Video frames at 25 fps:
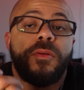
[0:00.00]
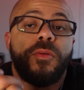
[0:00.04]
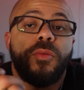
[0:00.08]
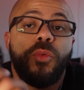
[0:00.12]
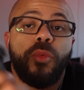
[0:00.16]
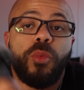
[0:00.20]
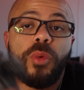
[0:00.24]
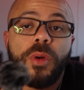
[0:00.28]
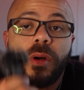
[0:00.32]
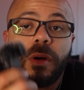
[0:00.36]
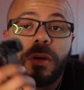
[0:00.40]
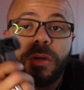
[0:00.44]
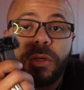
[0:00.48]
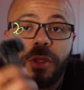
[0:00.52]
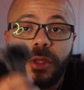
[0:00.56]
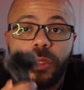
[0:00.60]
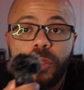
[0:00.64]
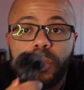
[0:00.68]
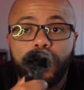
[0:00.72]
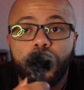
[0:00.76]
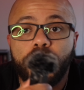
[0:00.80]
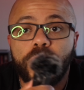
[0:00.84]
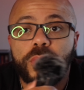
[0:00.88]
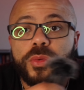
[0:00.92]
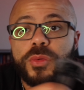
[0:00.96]
will
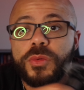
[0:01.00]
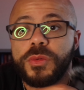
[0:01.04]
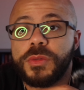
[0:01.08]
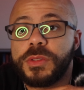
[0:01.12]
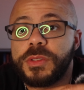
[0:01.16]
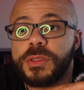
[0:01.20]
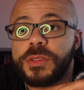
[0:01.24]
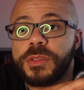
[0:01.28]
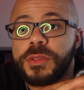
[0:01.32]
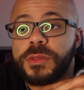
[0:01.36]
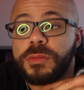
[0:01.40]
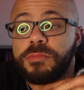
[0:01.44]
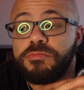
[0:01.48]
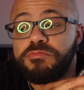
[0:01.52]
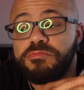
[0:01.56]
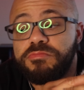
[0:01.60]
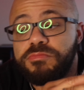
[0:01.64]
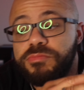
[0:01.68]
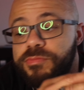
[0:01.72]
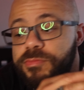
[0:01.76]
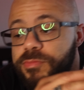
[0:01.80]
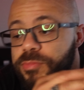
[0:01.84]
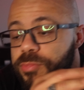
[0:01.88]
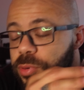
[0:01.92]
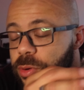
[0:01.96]
use
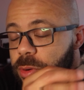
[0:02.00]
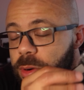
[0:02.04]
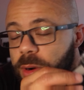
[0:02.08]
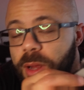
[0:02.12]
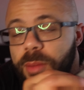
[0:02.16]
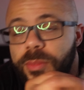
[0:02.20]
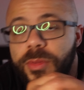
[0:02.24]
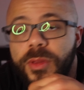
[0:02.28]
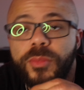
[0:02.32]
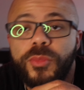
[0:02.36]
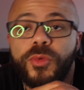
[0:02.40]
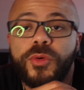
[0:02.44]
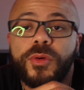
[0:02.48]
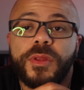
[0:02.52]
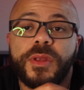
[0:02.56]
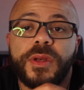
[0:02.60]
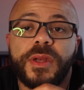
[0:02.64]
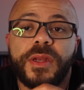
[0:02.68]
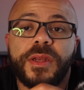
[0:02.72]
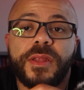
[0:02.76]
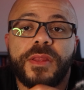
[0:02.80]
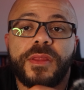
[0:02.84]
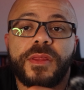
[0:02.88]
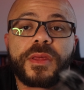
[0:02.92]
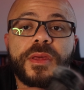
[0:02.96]
probably more than
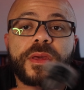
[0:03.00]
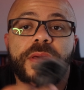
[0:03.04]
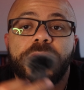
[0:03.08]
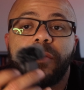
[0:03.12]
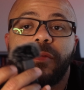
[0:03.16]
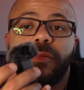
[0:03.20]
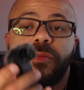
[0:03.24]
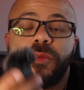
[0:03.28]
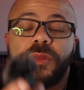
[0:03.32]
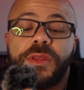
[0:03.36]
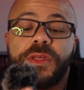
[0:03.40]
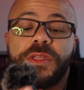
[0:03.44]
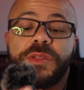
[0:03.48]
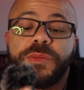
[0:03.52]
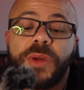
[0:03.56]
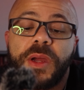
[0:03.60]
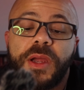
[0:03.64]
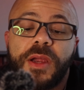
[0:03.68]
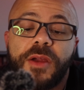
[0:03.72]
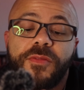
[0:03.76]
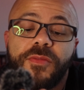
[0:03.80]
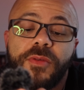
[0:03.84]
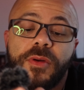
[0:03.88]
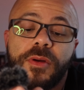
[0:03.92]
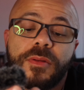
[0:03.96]
anything with these
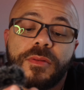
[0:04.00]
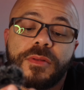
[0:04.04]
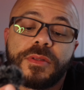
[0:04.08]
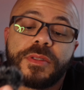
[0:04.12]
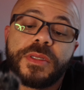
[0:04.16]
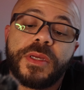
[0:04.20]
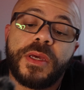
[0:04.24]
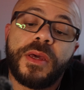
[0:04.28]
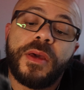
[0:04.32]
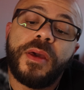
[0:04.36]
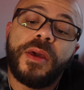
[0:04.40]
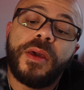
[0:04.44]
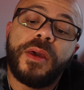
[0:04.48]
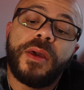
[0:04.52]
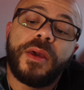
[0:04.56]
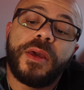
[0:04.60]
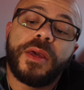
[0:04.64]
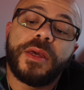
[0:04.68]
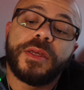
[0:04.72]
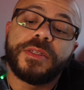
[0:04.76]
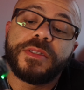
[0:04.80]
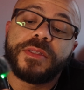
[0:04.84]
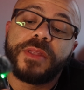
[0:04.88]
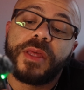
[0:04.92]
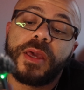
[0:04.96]
microphones
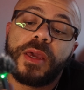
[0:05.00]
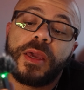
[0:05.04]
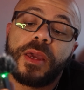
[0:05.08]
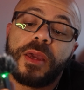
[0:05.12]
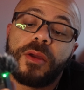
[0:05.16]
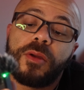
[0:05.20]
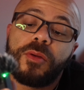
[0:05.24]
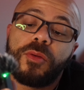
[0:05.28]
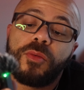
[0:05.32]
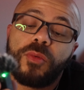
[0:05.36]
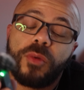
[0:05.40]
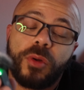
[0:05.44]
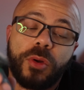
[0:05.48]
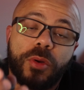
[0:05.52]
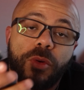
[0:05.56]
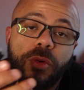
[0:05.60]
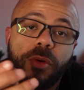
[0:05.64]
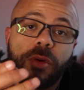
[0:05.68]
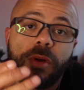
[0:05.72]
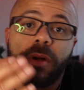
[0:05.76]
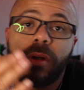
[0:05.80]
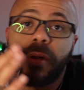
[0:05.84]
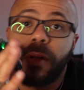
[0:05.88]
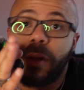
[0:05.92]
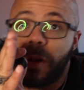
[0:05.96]
is they
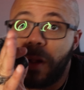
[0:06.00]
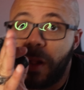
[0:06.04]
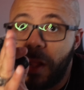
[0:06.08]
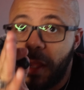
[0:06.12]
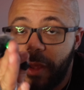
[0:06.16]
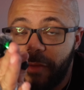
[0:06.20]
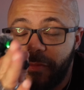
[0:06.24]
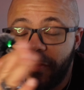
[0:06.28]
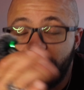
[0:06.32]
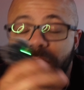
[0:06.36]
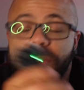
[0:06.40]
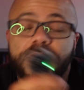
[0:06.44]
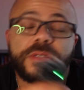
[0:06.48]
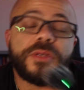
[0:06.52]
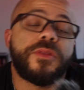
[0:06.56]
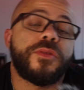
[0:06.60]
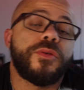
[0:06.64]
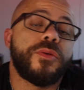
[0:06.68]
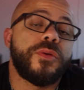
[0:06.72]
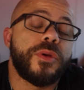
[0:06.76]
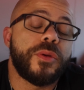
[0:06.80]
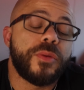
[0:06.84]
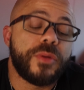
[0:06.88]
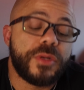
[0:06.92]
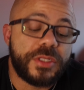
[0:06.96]
record obviously
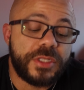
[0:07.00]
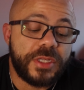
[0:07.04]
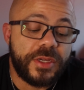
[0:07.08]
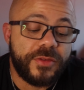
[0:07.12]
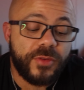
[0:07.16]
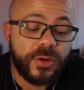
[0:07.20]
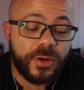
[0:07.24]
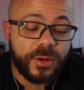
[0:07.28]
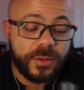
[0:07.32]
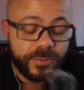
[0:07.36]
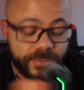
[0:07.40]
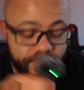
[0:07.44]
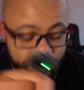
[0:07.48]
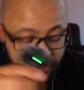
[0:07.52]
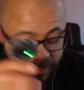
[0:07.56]
through your receiver,